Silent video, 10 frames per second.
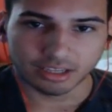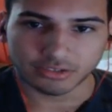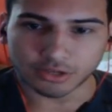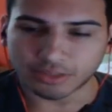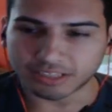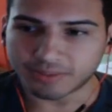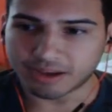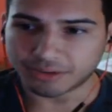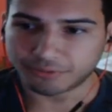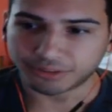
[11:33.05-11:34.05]
So that's
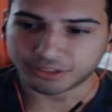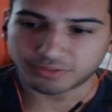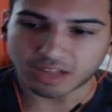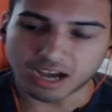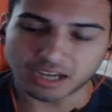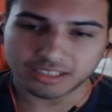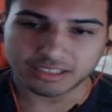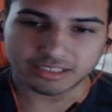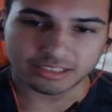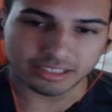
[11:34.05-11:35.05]
about it for this vlog.
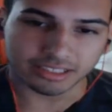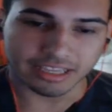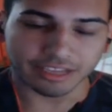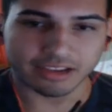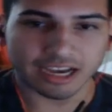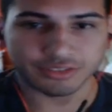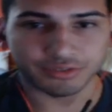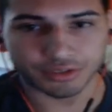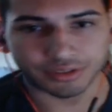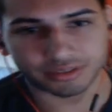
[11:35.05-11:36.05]
Thank you
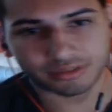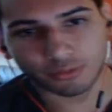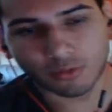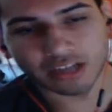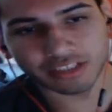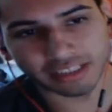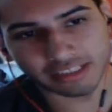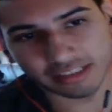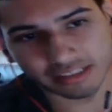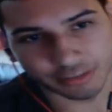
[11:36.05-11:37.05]
guys for
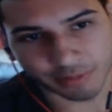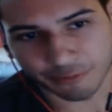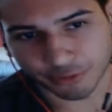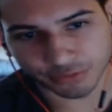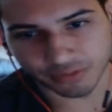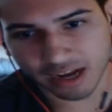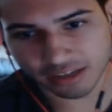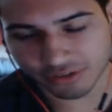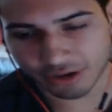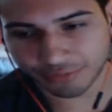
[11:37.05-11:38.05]
watching. It's my first
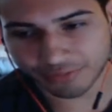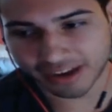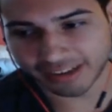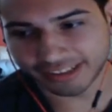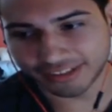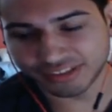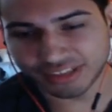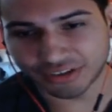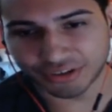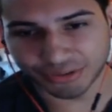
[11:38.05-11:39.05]
vlog. Sorry if I
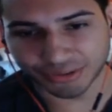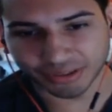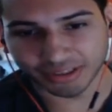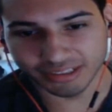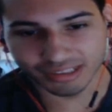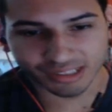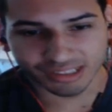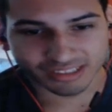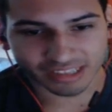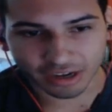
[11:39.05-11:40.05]
stuttered or
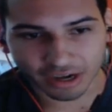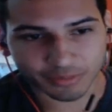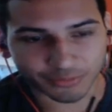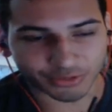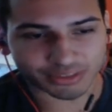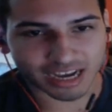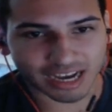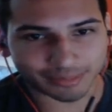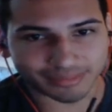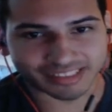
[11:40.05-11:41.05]
said a few
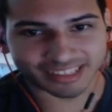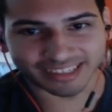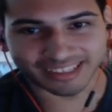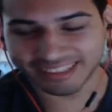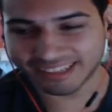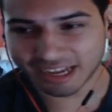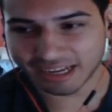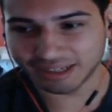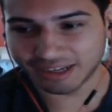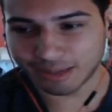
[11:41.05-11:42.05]
times.
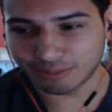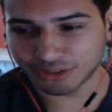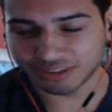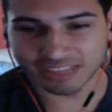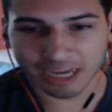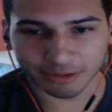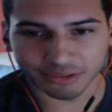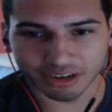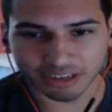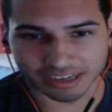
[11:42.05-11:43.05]
I'm sure as time
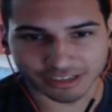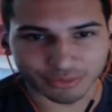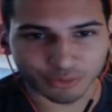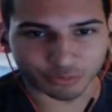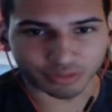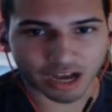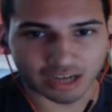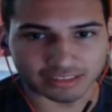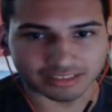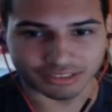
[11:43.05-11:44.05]
goes on and I do more
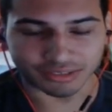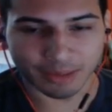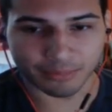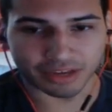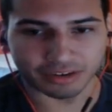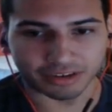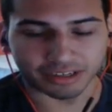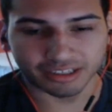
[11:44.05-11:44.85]
vlogs, it'll get better.